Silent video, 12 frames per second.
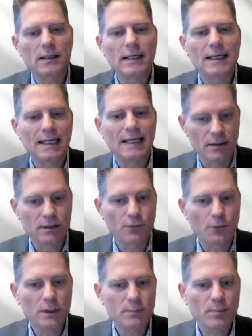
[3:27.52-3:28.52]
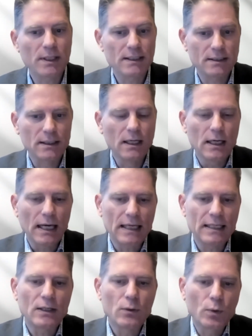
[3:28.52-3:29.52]
in the first place,
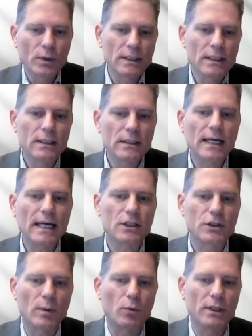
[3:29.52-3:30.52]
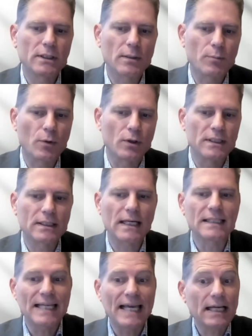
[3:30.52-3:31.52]
and then within the direction where monetary policy
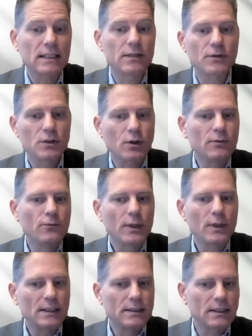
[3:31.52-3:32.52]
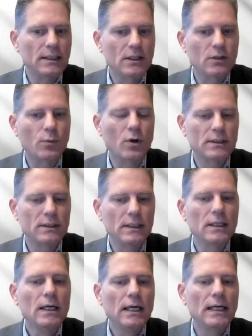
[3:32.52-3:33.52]
tries actively to influence
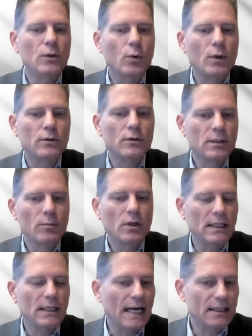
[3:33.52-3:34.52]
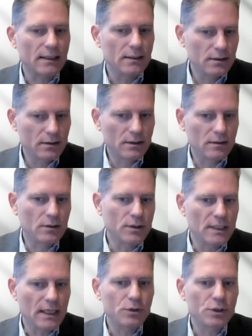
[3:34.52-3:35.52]
inequality in order to stimulate either
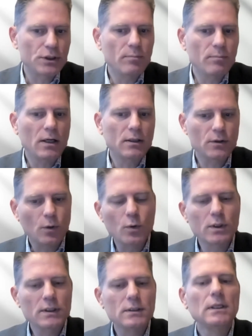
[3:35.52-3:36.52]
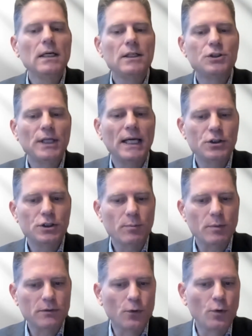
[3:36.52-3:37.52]
consumption demand or change the
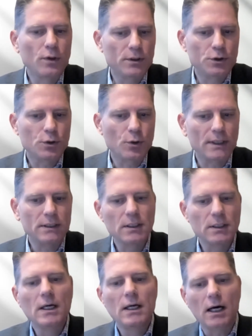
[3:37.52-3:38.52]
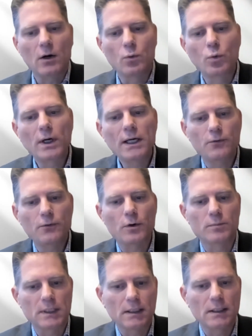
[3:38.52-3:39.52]
portfolio choice away
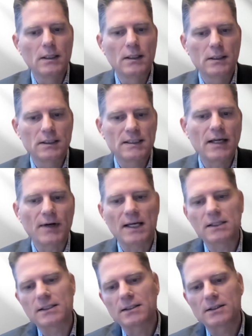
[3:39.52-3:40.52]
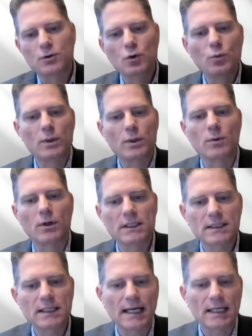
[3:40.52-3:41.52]
from the safe assets towards more
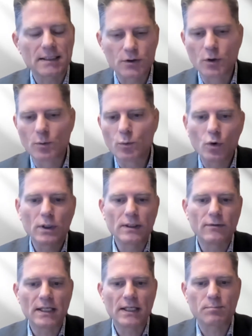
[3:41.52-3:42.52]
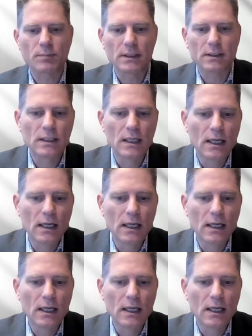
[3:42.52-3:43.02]
risky assets, so more investment